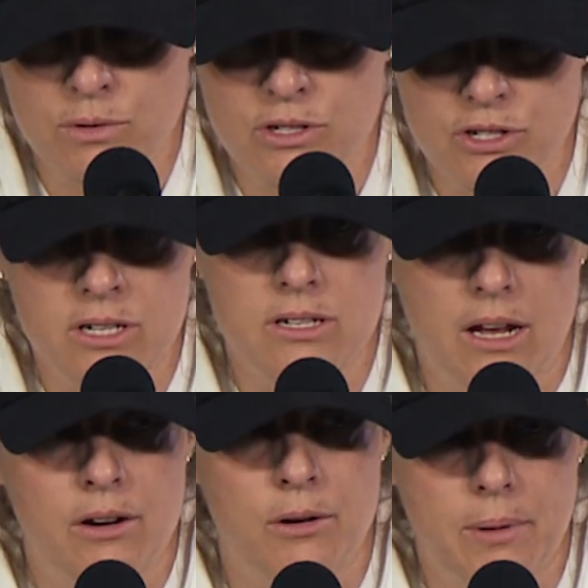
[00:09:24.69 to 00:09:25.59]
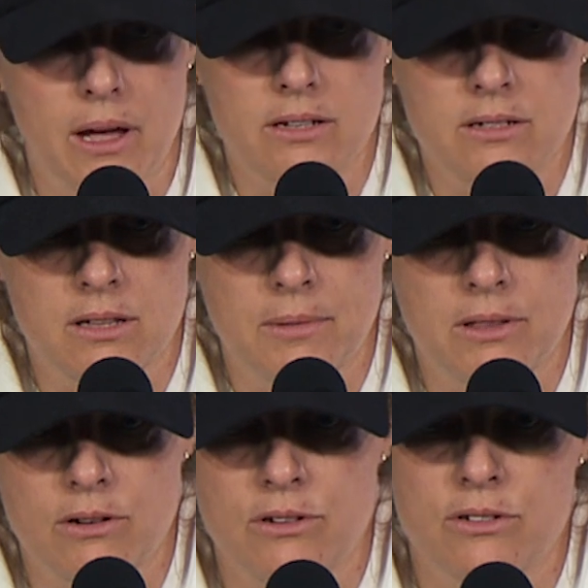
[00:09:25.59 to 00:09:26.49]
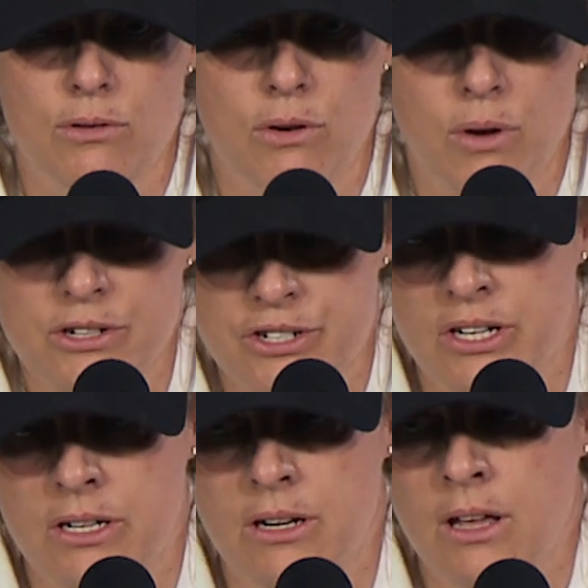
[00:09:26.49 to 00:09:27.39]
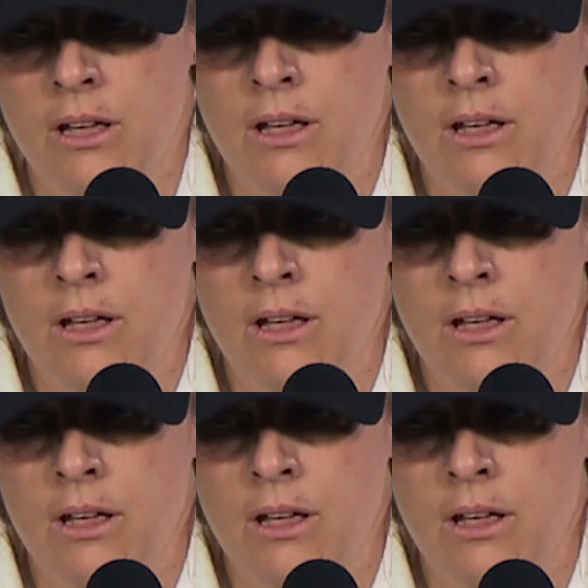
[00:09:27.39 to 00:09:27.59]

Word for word: when she's at her best. I mean, there's no question